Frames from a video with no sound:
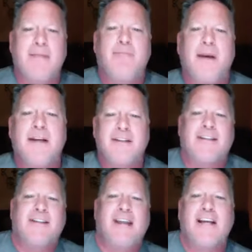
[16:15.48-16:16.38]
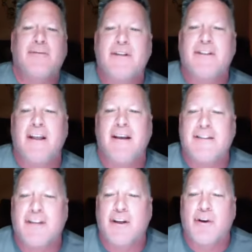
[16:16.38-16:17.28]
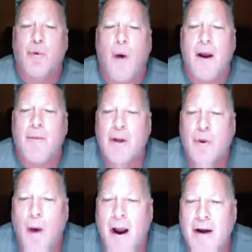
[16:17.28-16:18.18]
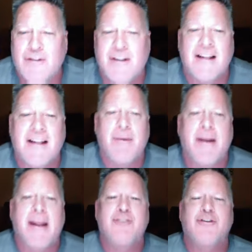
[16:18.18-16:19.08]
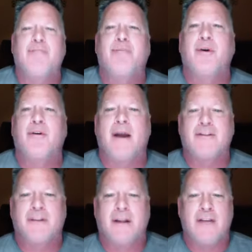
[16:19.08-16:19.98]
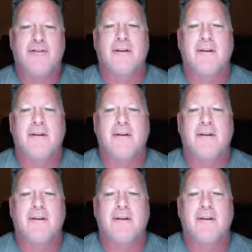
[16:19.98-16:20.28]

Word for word: business takes resilience and requires the elimination of procrastination.